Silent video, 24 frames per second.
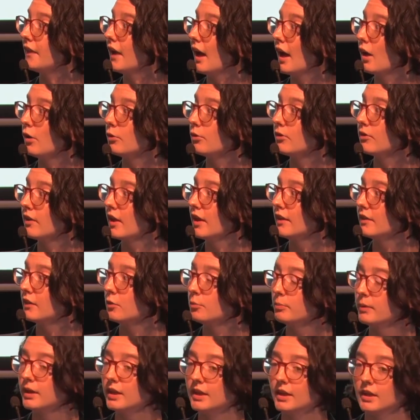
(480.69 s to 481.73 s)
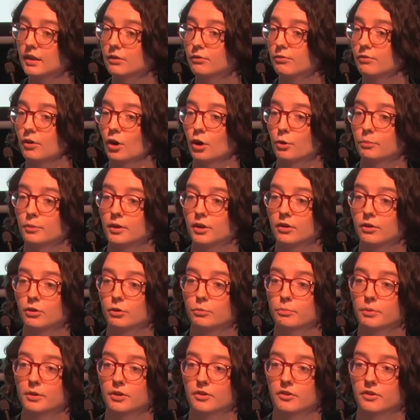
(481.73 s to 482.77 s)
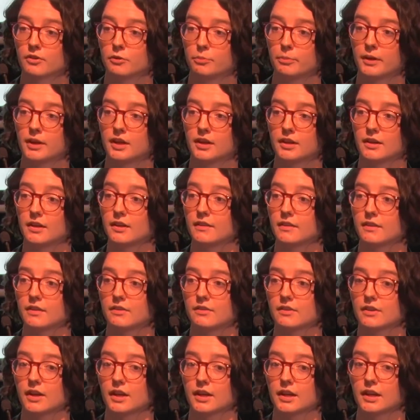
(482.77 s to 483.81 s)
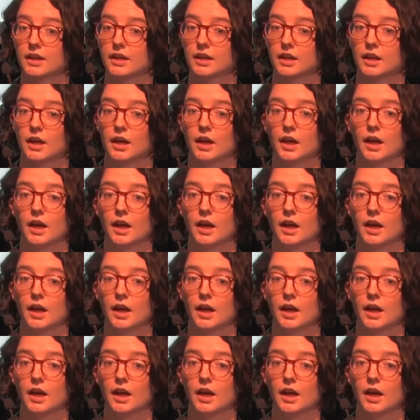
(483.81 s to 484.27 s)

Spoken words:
the outset, the median farmer who participated in the study